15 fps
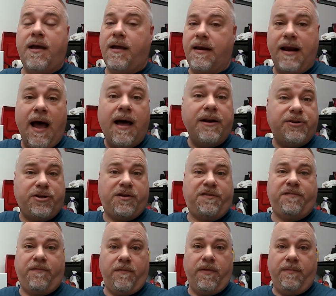not just
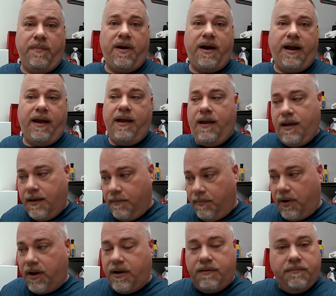for the money,
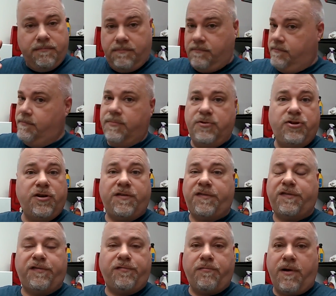but just
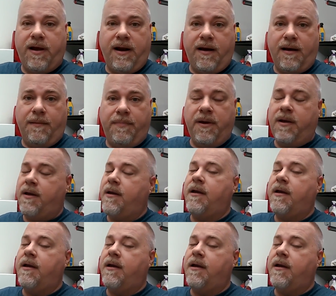straight up.